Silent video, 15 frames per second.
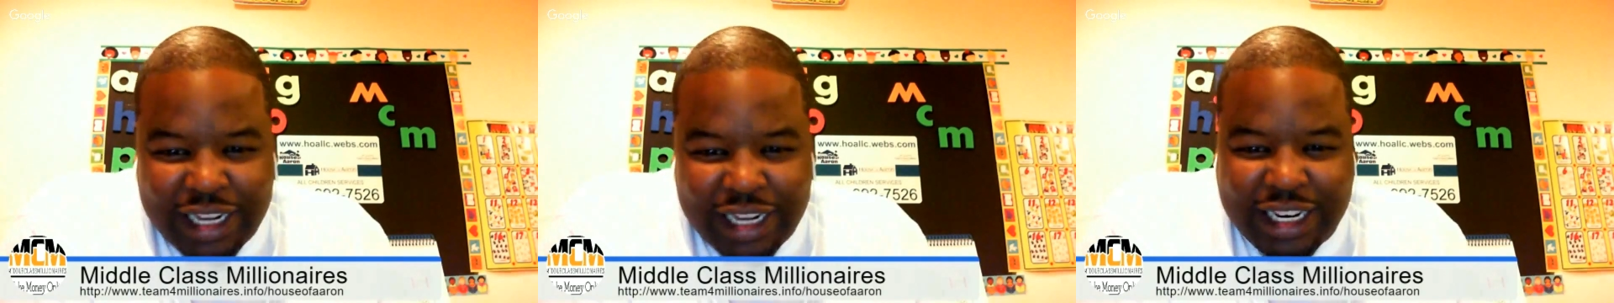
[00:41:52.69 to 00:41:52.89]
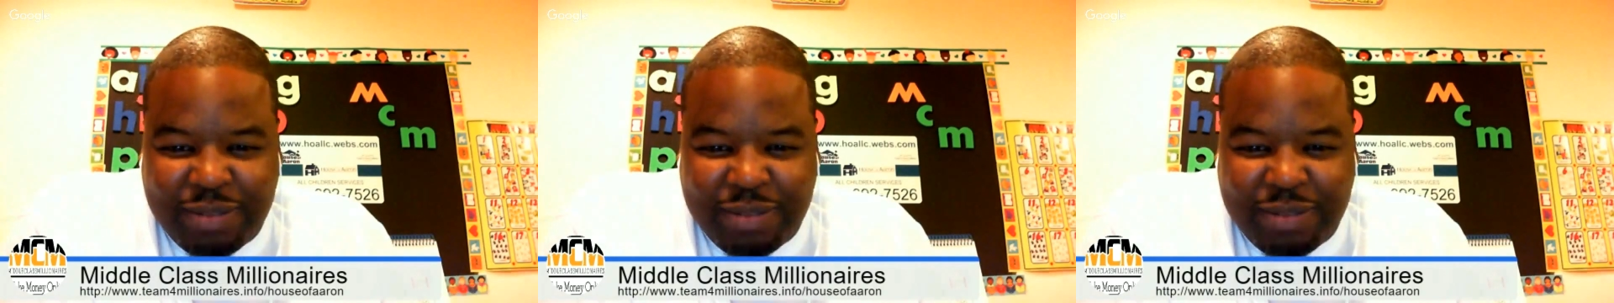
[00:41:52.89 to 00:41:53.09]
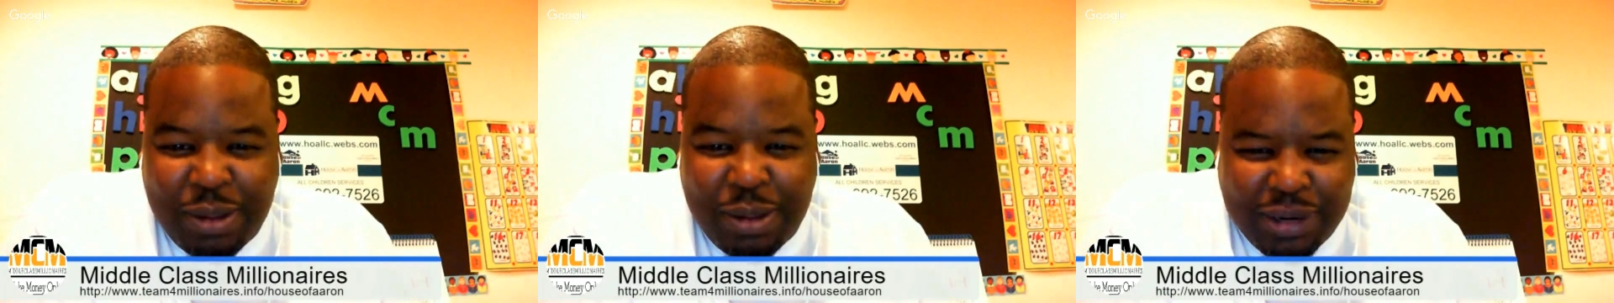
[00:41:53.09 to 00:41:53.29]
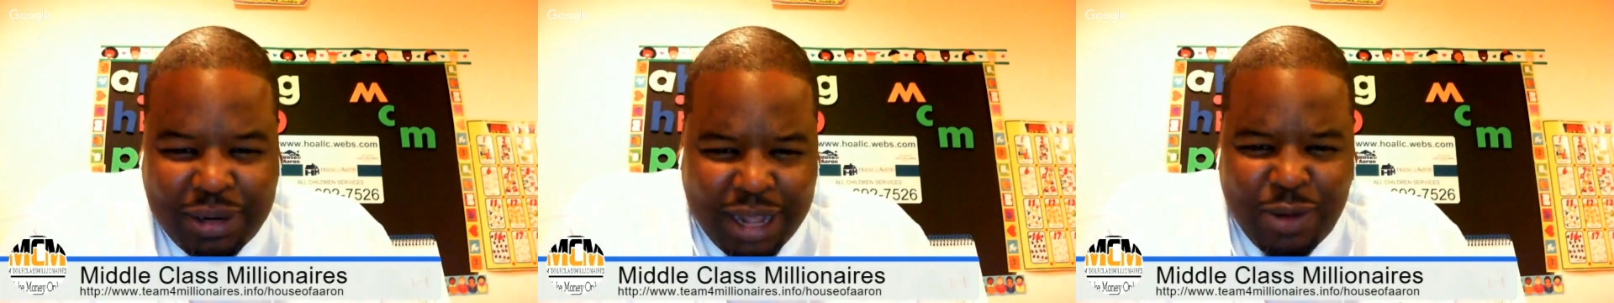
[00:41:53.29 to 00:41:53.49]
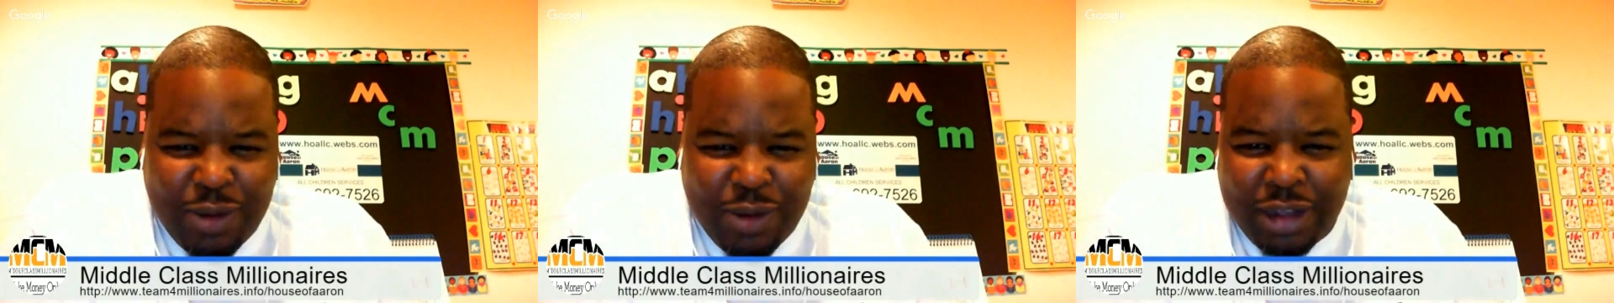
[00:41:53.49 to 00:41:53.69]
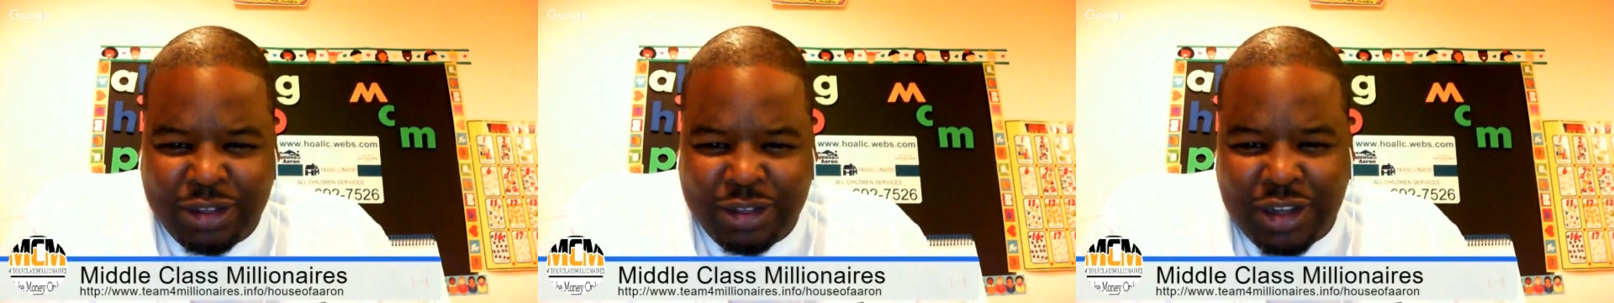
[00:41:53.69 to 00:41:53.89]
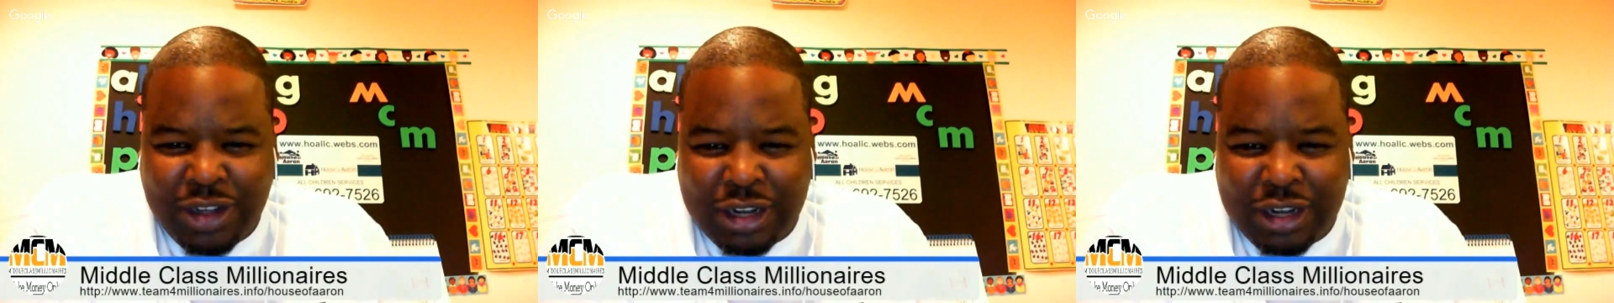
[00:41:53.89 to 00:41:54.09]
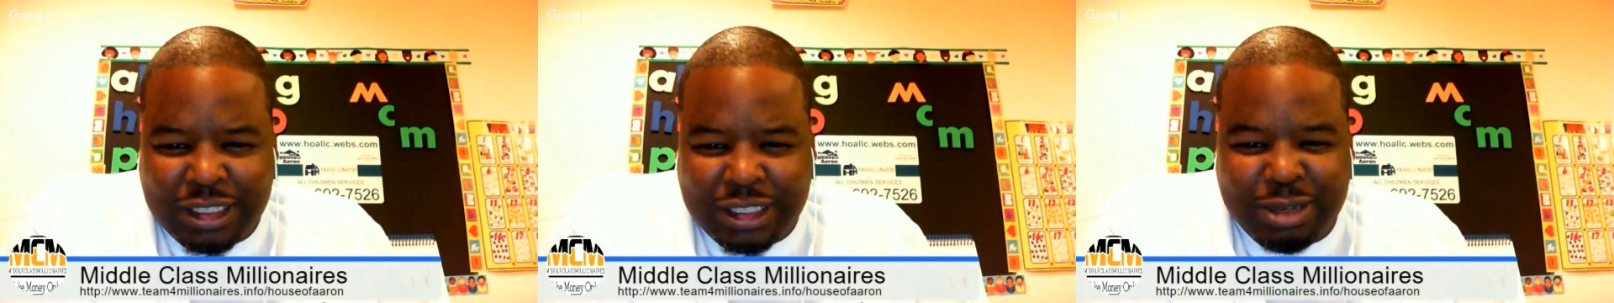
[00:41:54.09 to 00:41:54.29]
That people are like, why are you
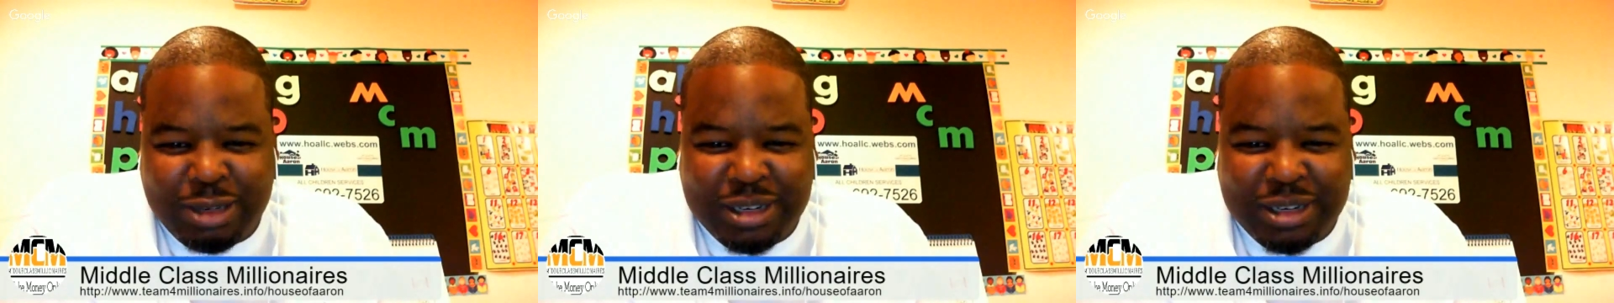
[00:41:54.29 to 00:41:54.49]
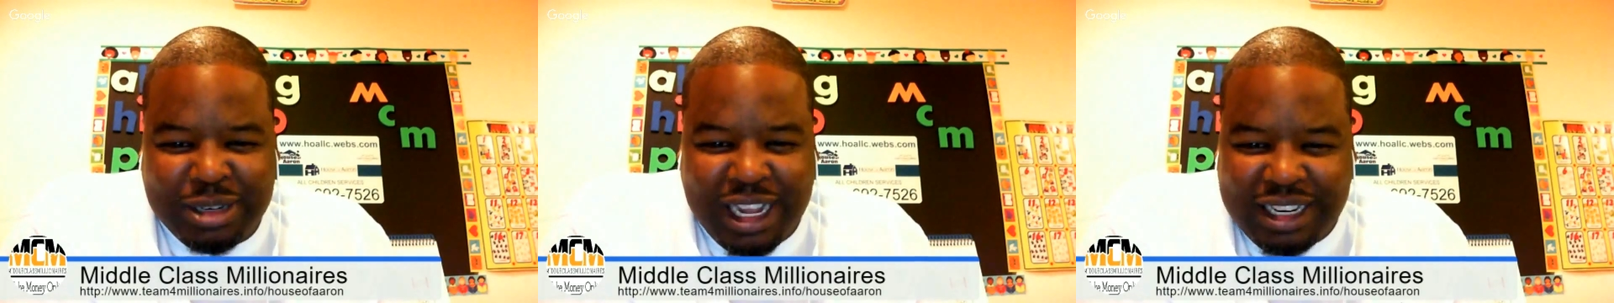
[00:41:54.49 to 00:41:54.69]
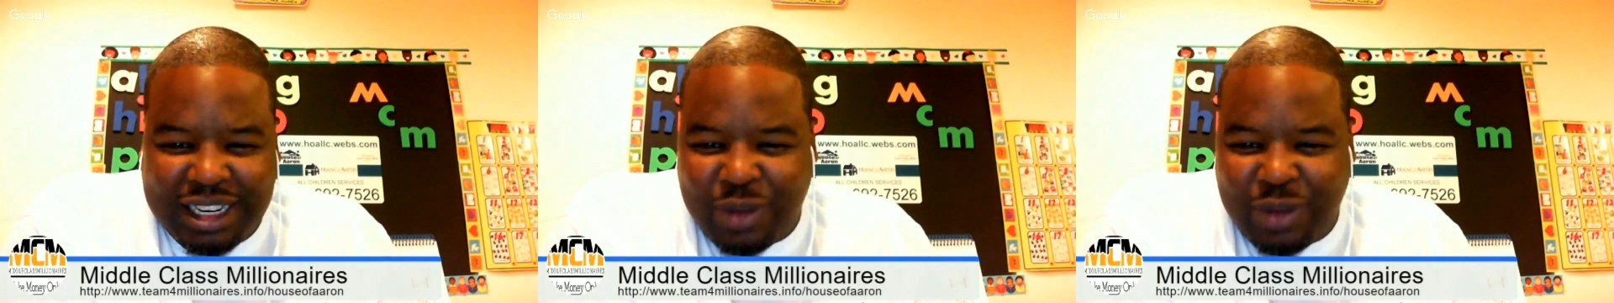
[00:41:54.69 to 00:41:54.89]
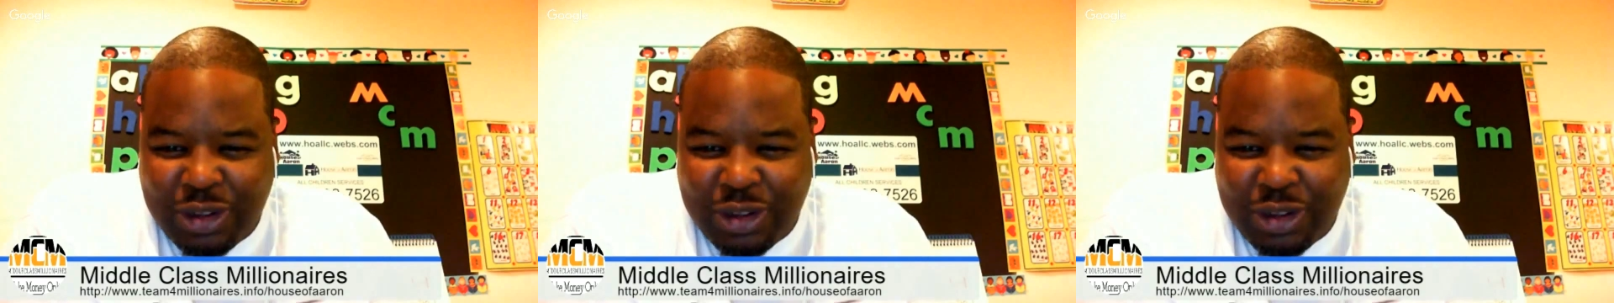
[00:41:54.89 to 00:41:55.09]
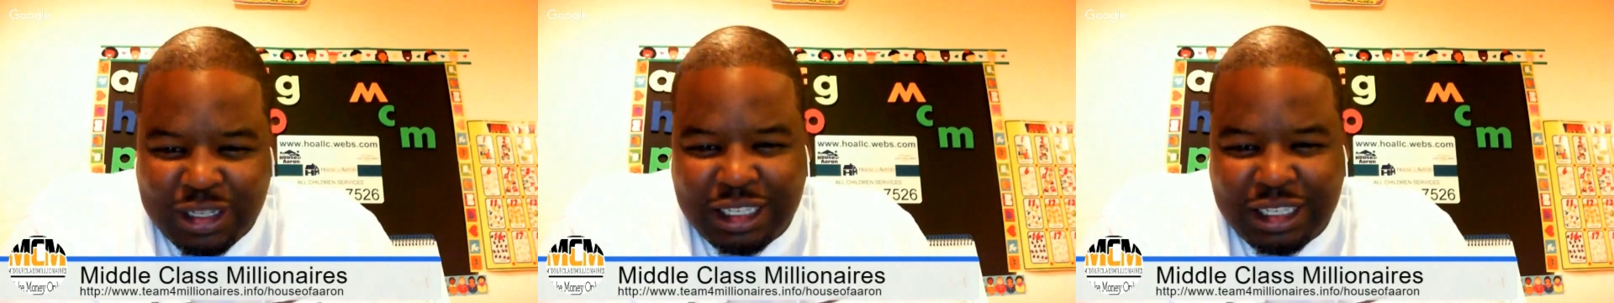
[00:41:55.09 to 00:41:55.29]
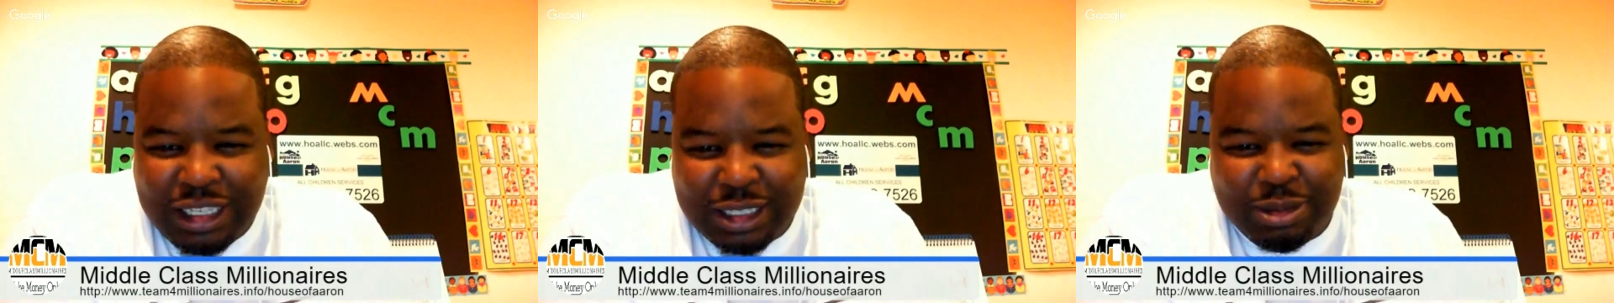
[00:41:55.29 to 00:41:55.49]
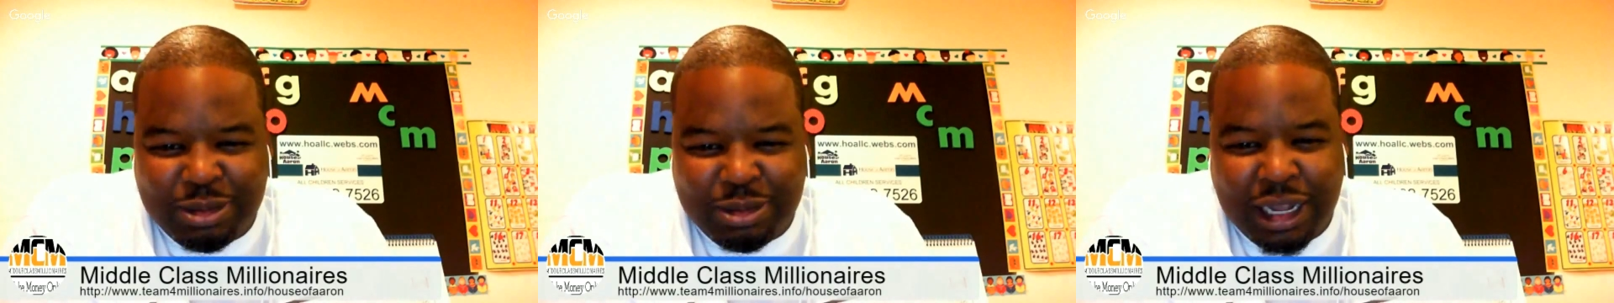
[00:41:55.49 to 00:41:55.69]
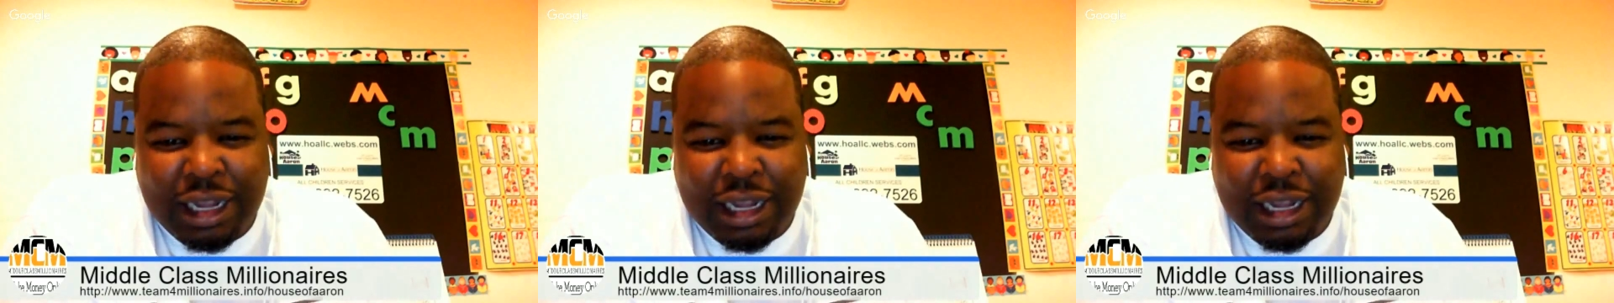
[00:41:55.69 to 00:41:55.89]
talking to them like? Why are you teaching them that?